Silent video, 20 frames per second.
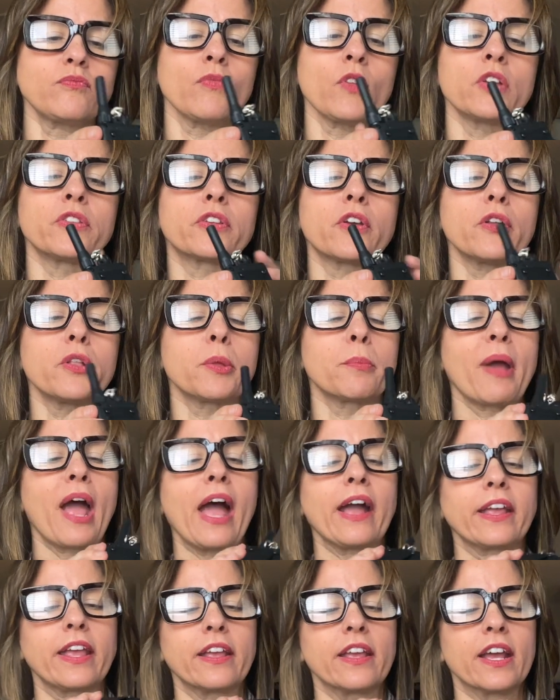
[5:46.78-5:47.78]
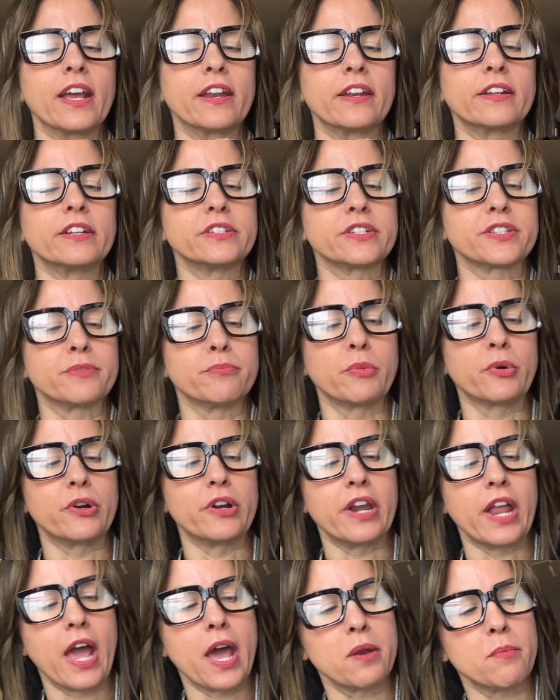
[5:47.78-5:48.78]
Let's go to the back again. Here's some more
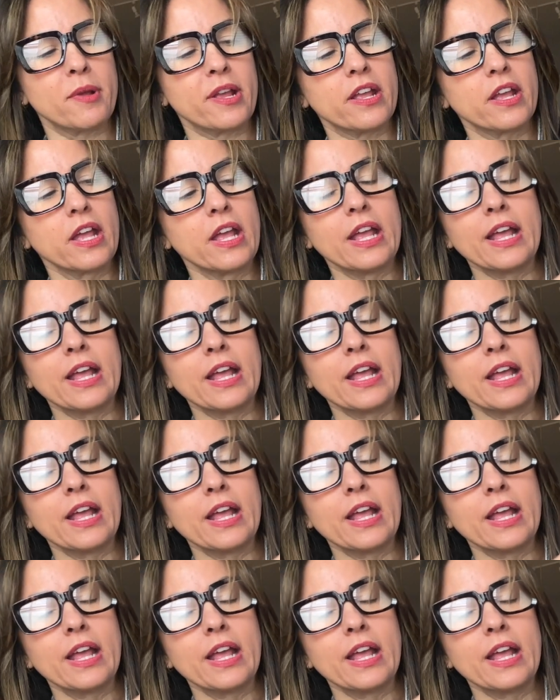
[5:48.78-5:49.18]
anatomy.